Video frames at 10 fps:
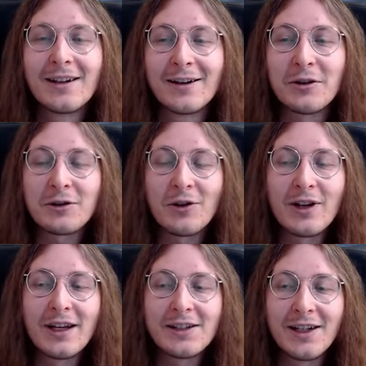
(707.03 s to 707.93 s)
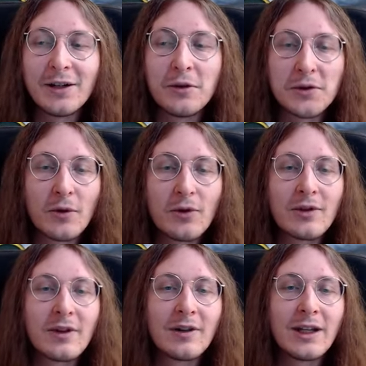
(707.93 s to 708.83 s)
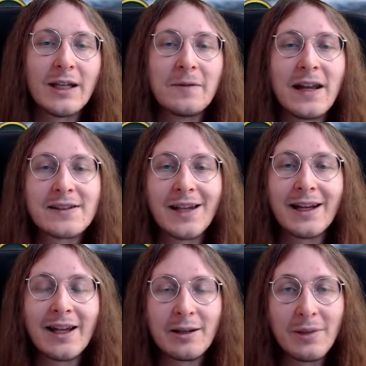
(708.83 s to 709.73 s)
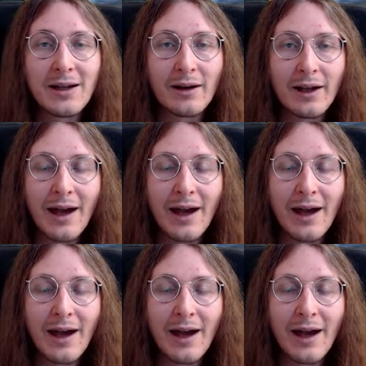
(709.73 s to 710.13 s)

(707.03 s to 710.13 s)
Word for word: Not only is she useful, if let's say Lady Mikage